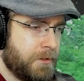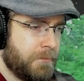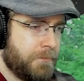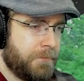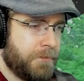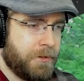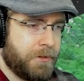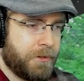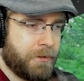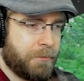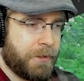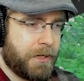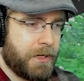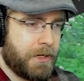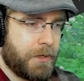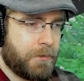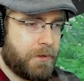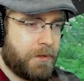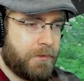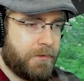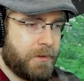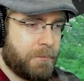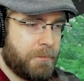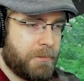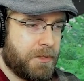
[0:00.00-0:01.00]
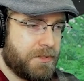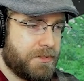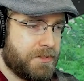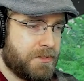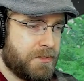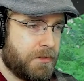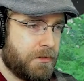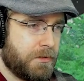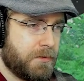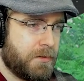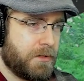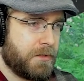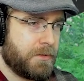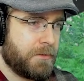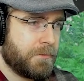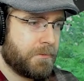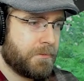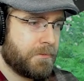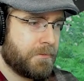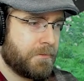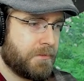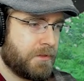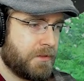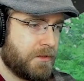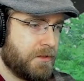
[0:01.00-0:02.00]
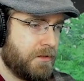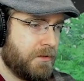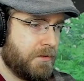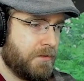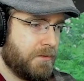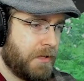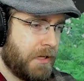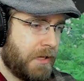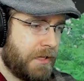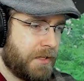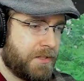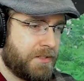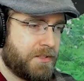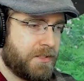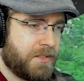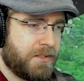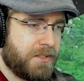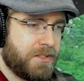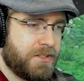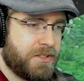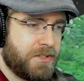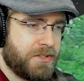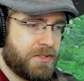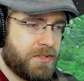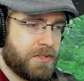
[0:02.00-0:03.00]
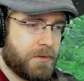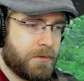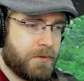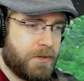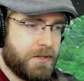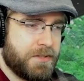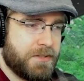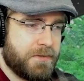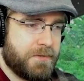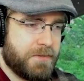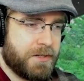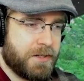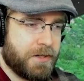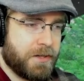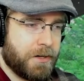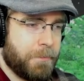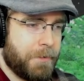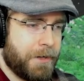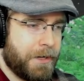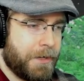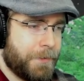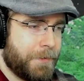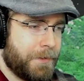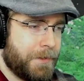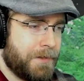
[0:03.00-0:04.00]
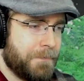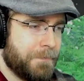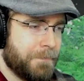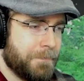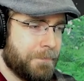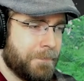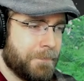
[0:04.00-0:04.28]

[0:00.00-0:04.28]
Feel the power of the Monster Lord. Alice unleashes torrents of dark power.